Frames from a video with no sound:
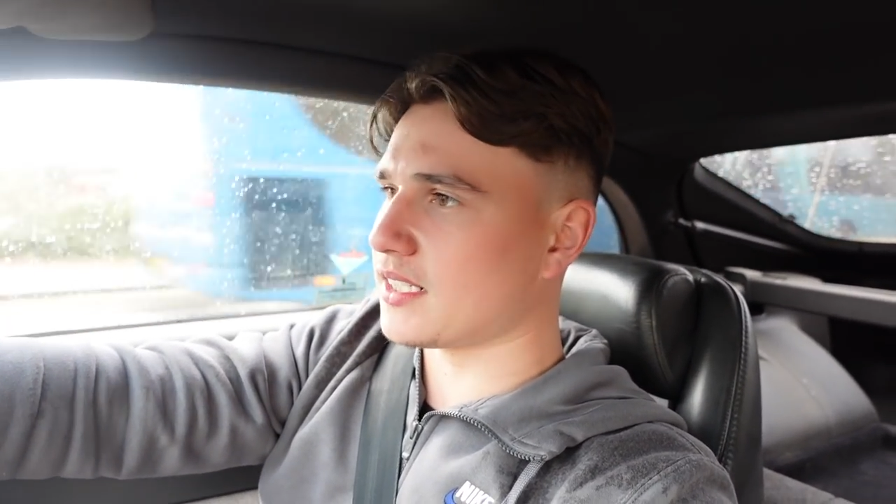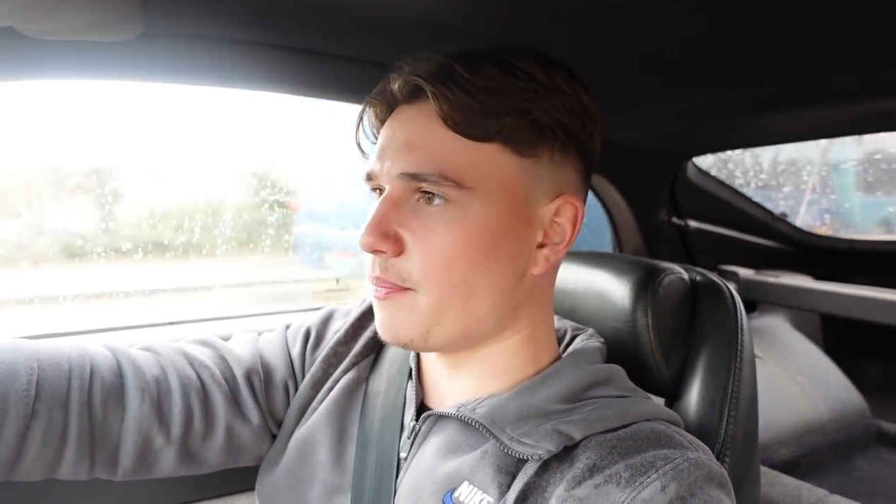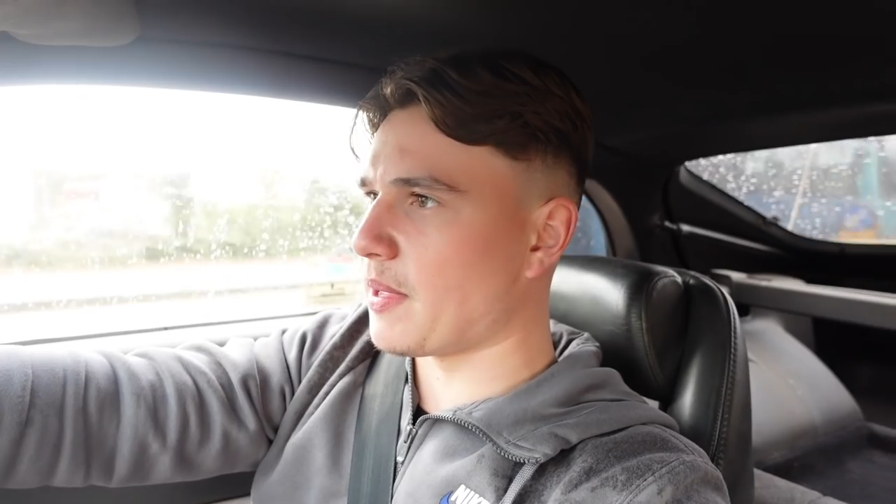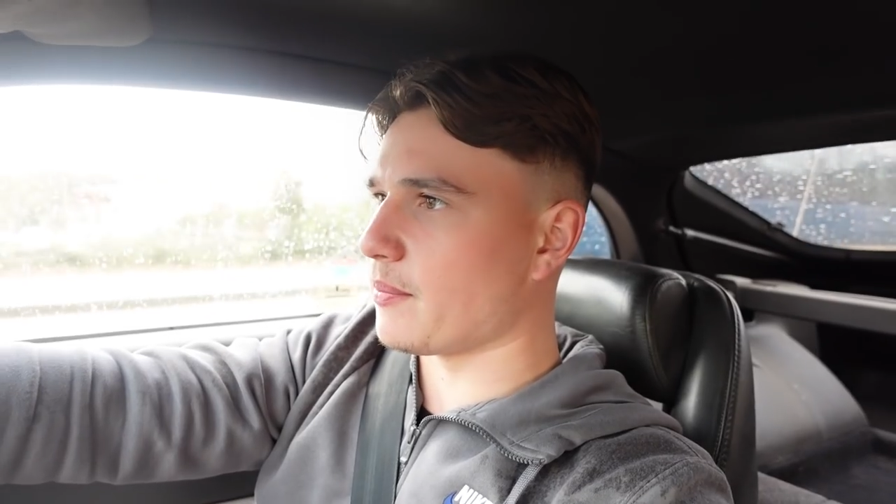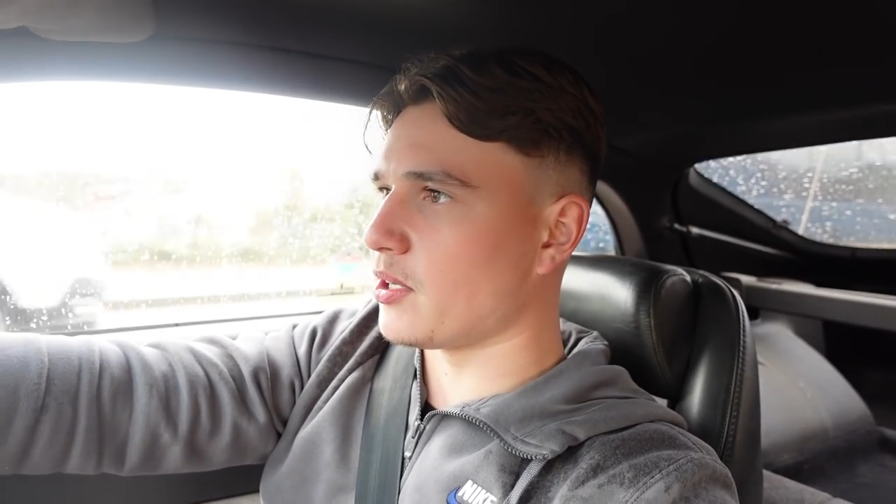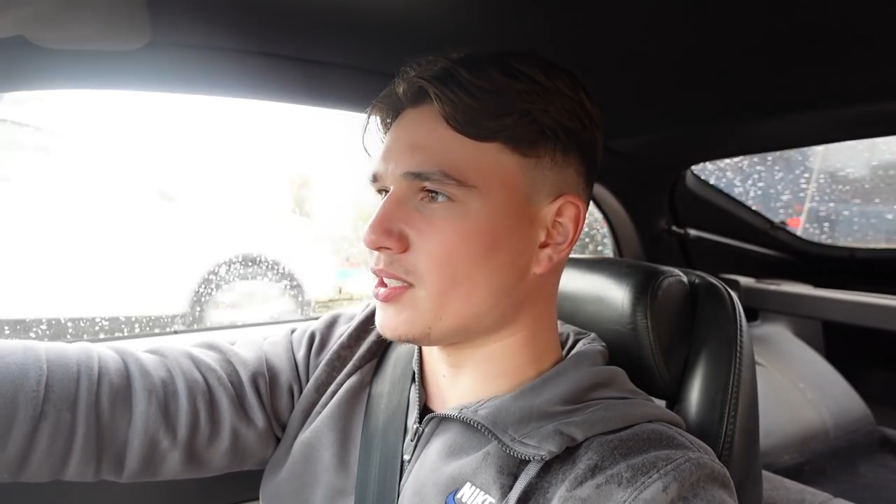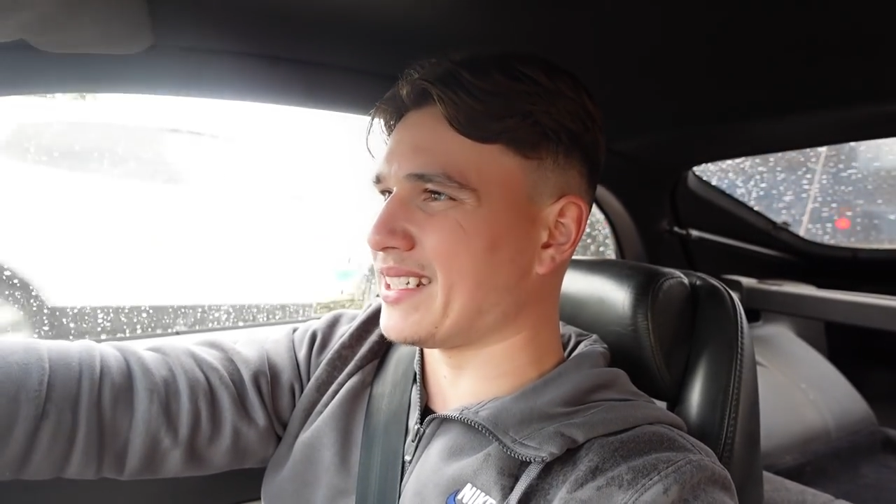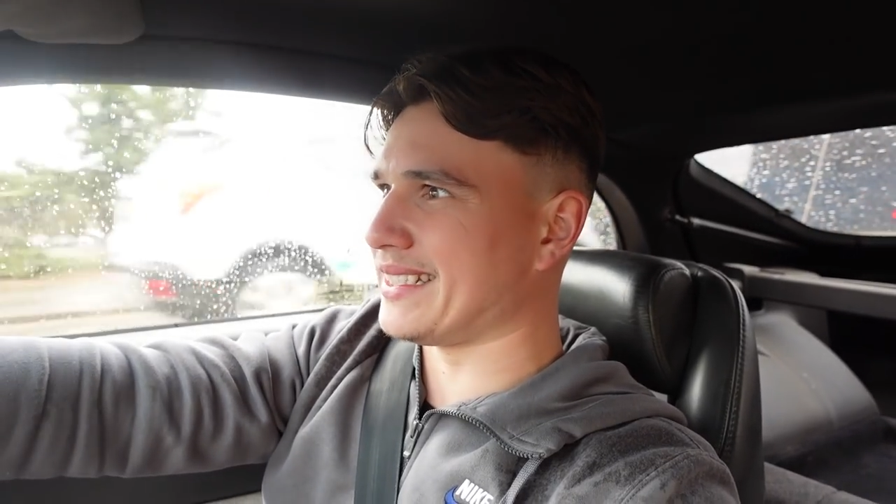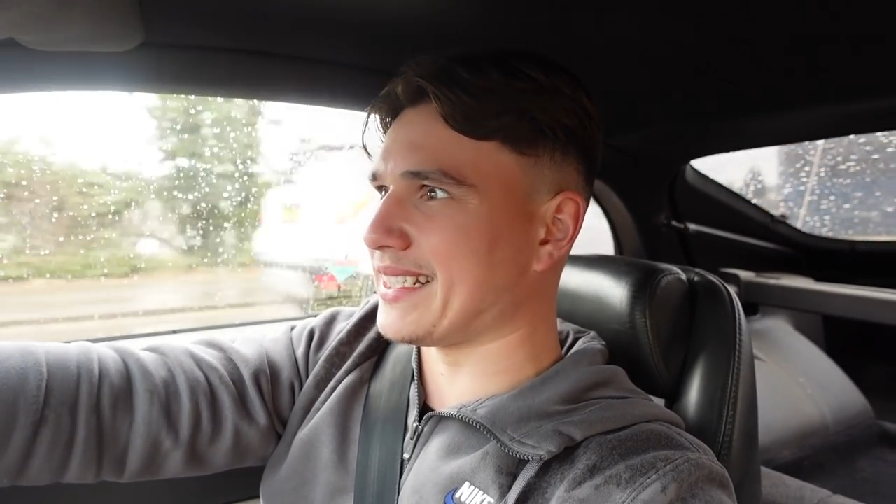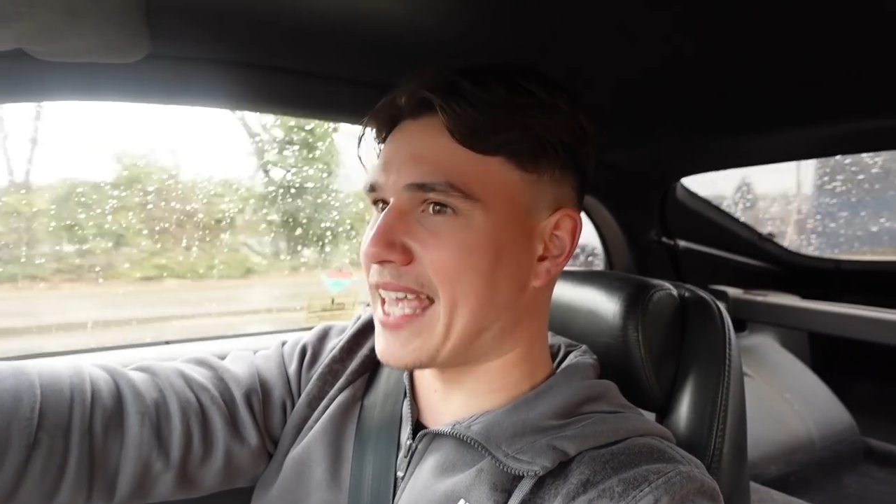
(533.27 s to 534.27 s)
in a bit because I
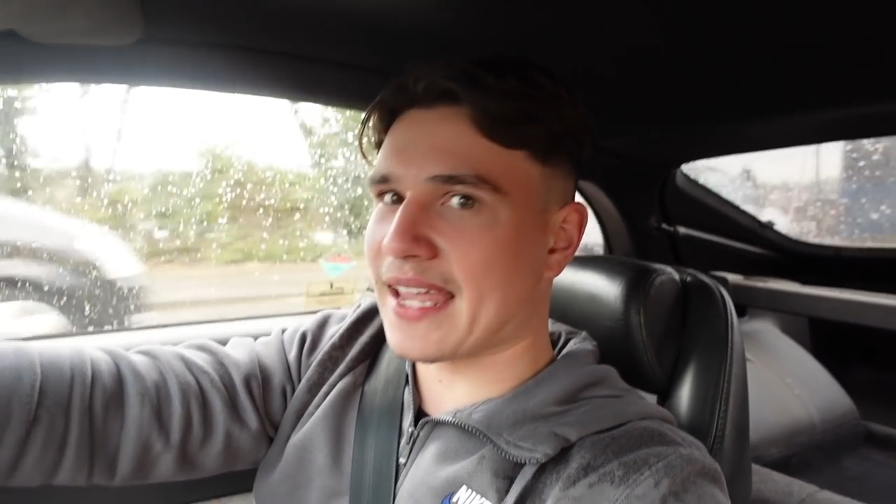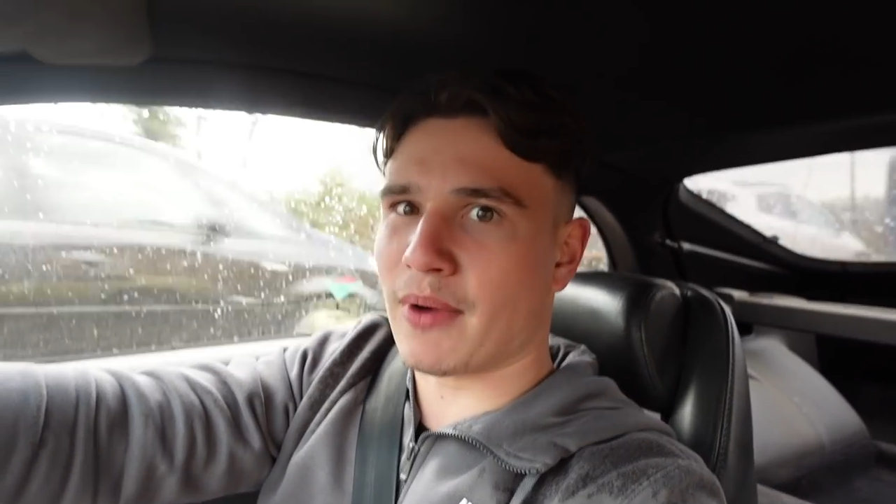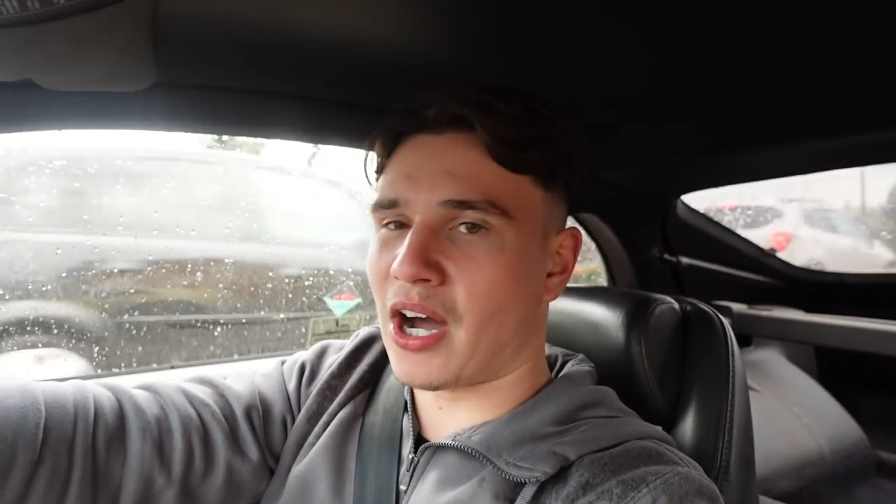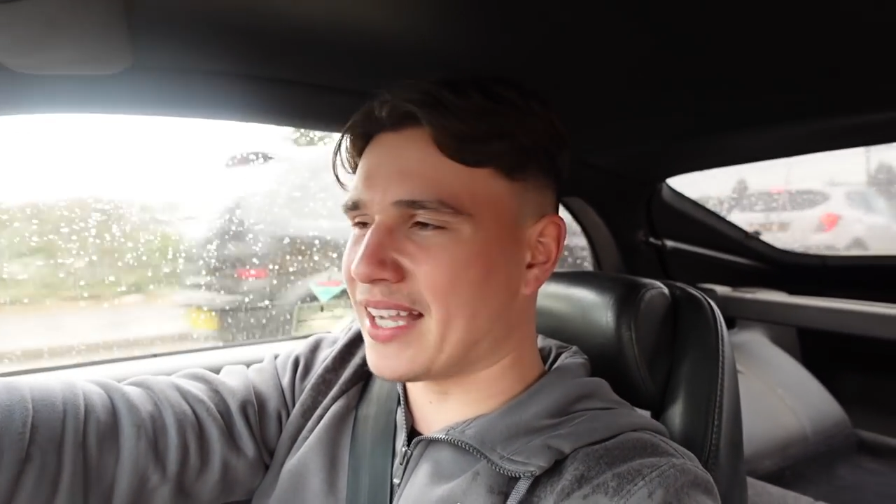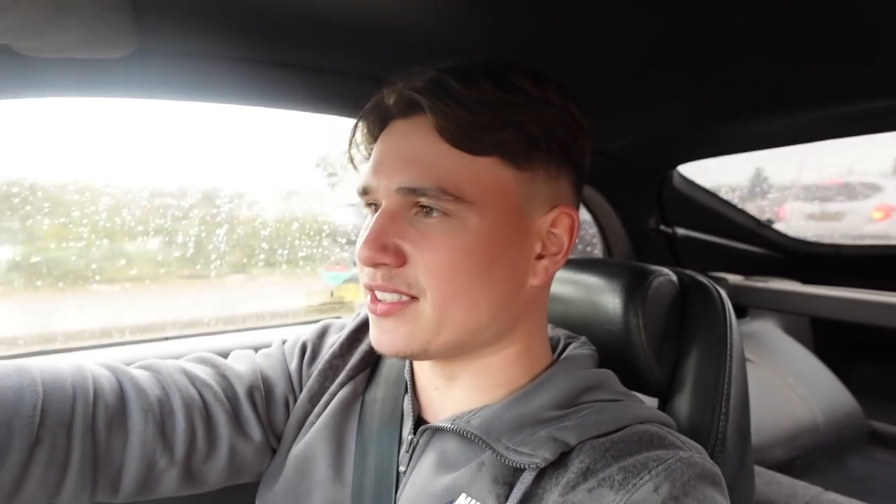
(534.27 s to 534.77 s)
need to keep my